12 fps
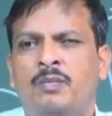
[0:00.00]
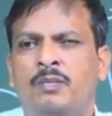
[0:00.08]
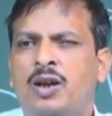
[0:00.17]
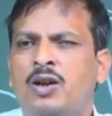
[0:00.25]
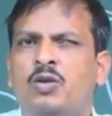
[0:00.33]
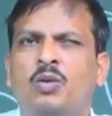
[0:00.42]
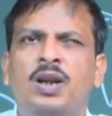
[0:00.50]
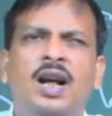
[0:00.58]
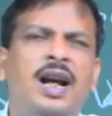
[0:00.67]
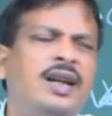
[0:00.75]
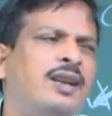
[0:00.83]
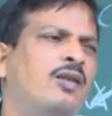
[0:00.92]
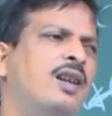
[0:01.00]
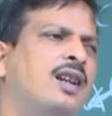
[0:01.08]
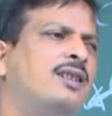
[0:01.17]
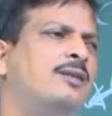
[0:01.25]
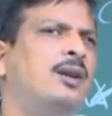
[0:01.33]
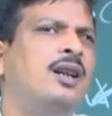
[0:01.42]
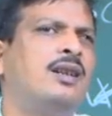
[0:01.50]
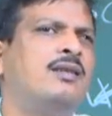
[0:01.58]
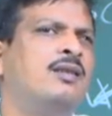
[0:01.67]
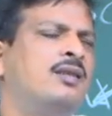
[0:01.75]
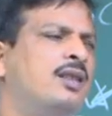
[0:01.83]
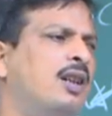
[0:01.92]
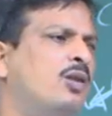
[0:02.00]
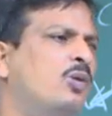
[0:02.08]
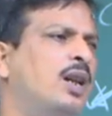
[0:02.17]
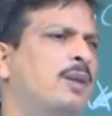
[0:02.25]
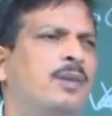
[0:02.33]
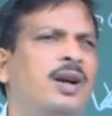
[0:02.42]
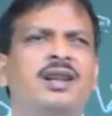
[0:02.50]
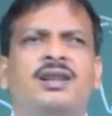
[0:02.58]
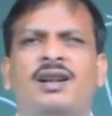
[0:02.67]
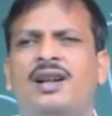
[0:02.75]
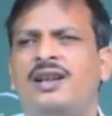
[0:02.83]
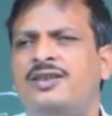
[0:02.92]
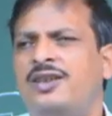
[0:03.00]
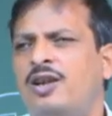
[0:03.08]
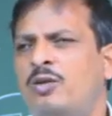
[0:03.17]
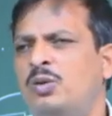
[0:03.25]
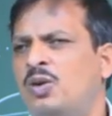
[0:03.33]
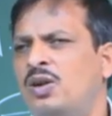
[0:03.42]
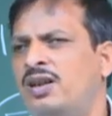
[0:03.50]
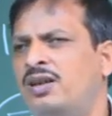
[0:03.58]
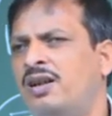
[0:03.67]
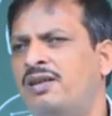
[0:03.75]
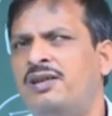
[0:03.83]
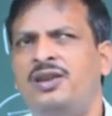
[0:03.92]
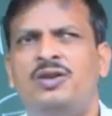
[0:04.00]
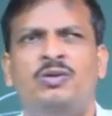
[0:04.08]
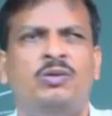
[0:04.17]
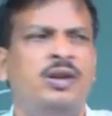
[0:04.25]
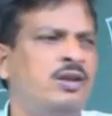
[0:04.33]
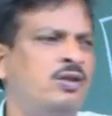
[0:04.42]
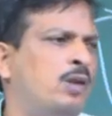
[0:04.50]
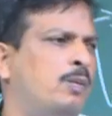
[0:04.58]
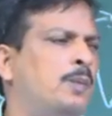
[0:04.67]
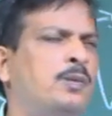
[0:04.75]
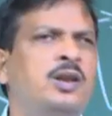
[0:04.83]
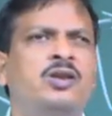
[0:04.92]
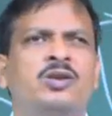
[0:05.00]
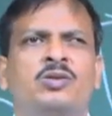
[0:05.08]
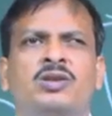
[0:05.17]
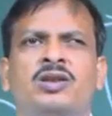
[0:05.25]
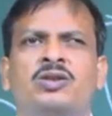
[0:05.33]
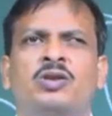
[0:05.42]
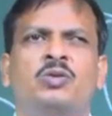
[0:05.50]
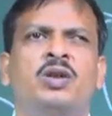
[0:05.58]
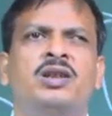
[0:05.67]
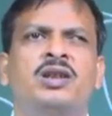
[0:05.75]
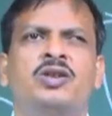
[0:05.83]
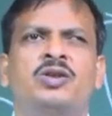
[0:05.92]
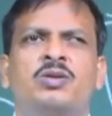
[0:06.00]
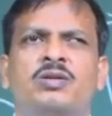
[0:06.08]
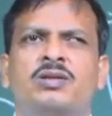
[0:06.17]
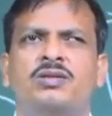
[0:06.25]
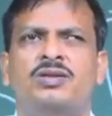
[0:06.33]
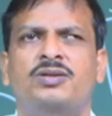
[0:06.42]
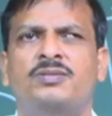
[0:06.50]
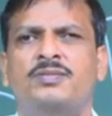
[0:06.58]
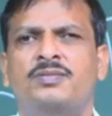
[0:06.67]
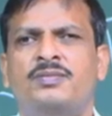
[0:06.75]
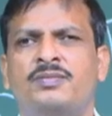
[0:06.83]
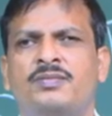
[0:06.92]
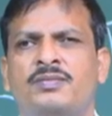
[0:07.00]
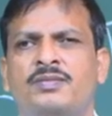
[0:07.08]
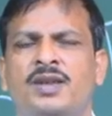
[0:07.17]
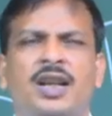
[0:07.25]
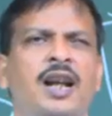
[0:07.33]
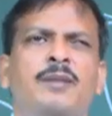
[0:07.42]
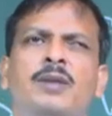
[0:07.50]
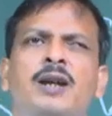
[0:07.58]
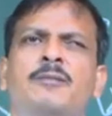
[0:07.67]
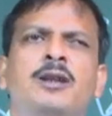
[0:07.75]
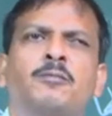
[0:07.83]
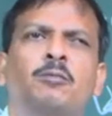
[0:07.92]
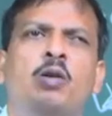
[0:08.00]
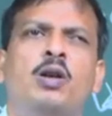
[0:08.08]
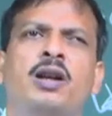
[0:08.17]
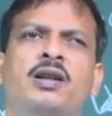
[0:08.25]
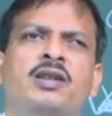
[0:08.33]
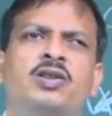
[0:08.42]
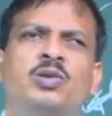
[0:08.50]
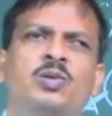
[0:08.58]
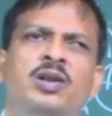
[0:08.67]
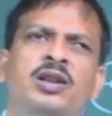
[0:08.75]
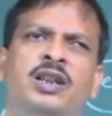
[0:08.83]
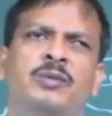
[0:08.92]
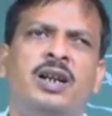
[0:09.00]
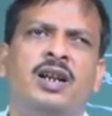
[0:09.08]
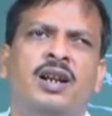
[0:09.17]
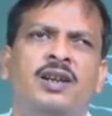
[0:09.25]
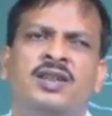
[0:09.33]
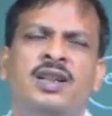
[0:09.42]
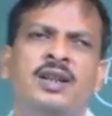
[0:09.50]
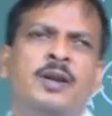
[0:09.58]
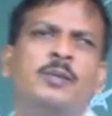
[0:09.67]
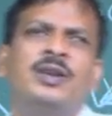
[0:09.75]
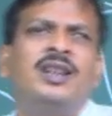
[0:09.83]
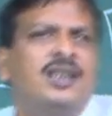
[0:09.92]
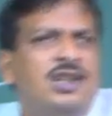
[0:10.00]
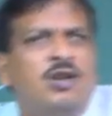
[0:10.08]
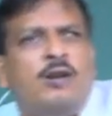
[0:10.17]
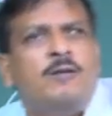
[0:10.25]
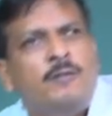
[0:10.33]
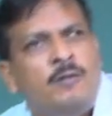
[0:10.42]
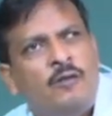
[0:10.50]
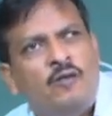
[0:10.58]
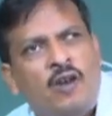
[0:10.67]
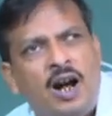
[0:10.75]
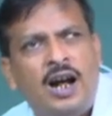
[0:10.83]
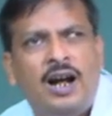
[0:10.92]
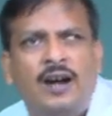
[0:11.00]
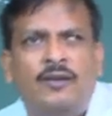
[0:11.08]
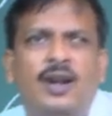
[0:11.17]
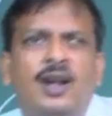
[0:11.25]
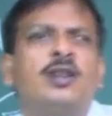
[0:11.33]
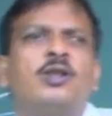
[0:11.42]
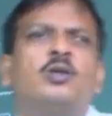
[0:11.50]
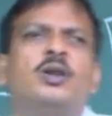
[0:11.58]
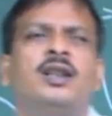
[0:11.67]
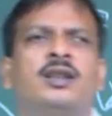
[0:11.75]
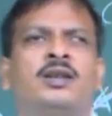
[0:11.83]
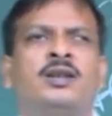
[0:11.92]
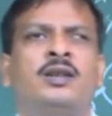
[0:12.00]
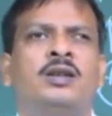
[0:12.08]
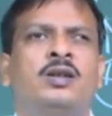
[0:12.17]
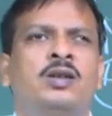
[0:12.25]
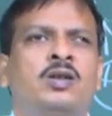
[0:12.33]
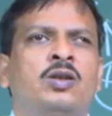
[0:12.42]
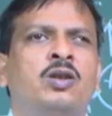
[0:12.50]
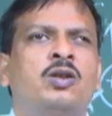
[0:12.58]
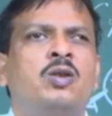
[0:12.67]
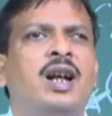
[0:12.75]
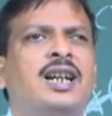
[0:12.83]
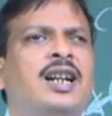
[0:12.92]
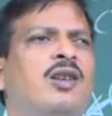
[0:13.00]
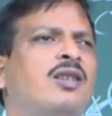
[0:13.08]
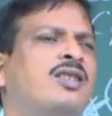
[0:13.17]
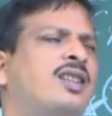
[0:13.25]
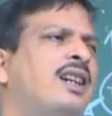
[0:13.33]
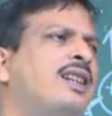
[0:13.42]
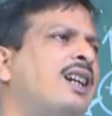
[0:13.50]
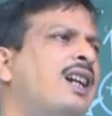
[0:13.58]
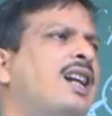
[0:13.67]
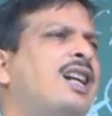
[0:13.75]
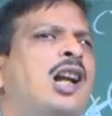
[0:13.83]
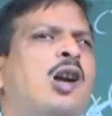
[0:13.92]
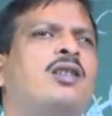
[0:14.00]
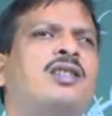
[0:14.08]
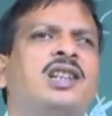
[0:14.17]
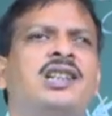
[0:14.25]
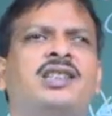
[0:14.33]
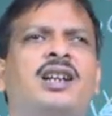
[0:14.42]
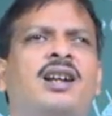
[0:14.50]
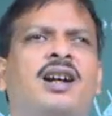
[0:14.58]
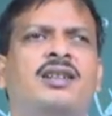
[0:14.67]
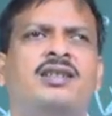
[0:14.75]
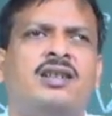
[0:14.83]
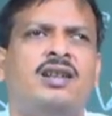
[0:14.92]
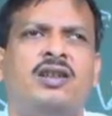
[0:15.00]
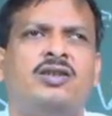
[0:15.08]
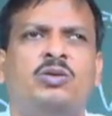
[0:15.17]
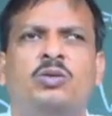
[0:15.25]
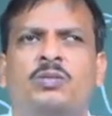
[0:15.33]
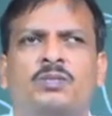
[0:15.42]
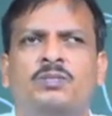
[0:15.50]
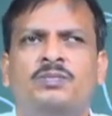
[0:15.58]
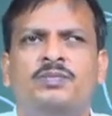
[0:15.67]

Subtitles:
But today I cannot expect that okay, my class there will be only 30 students or 50 students or 20 students. There may be a 400 student in my class, but this is not viable today. So, I cannot say that I cannot teach a large classroom,